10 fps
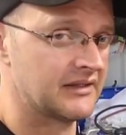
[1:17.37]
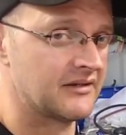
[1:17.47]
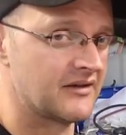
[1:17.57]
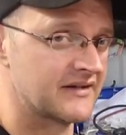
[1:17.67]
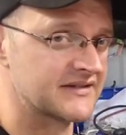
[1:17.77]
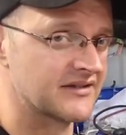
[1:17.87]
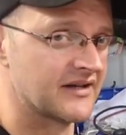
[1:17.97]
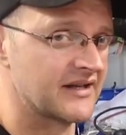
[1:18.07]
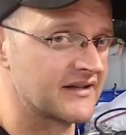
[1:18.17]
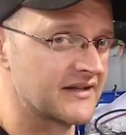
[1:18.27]
in
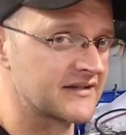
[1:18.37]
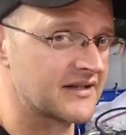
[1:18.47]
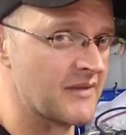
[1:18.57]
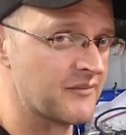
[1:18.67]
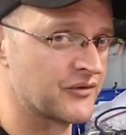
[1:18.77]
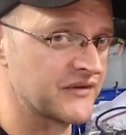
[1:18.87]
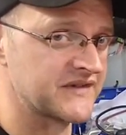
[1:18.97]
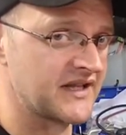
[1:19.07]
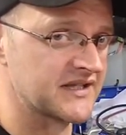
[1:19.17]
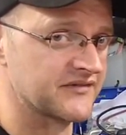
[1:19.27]
hindsight it's going to make more
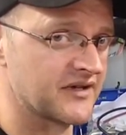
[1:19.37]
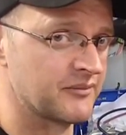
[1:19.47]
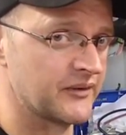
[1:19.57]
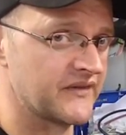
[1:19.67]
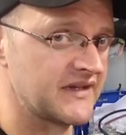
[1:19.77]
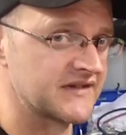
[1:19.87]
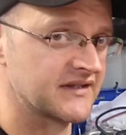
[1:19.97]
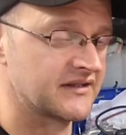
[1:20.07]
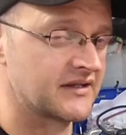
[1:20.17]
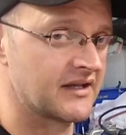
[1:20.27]
sense if I put
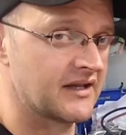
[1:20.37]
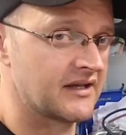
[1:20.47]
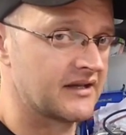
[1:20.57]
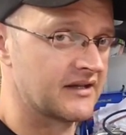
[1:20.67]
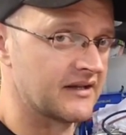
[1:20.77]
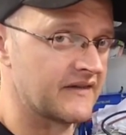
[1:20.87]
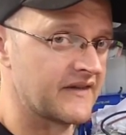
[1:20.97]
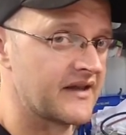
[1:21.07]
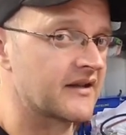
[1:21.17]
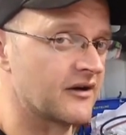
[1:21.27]
these in
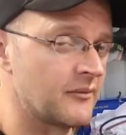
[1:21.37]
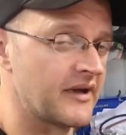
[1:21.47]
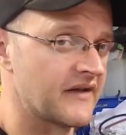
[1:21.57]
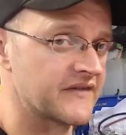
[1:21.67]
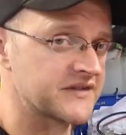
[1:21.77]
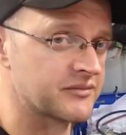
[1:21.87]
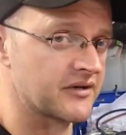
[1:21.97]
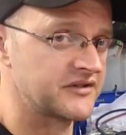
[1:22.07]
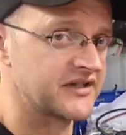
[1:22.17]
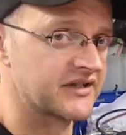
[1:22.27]
and then go about this
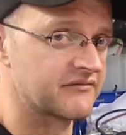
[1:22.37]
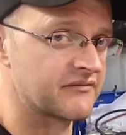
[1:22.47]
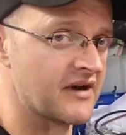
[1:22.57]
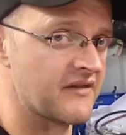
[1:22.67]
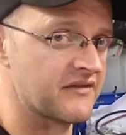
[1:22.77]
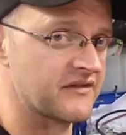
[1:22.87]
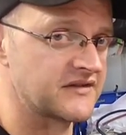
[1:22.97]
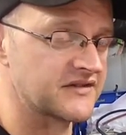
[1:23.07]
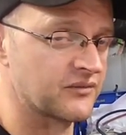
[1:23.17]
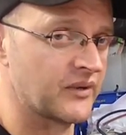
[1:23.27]
project rather
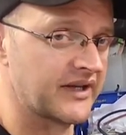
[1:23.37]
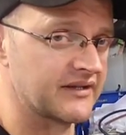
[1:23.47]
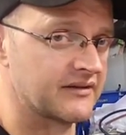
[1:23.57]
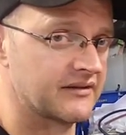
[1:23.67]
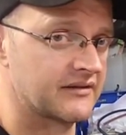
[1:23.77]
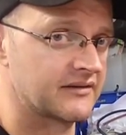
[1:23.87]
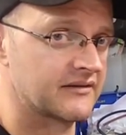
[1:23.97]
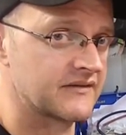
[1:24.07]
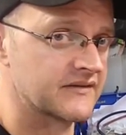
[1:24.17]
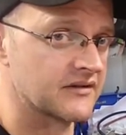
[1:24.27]
than just wing it.
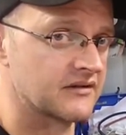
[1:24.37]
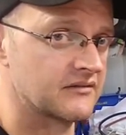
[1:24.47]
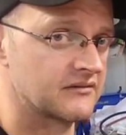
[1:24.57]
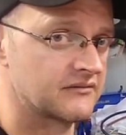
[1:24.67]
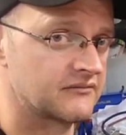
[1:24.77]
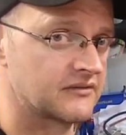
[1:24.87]
So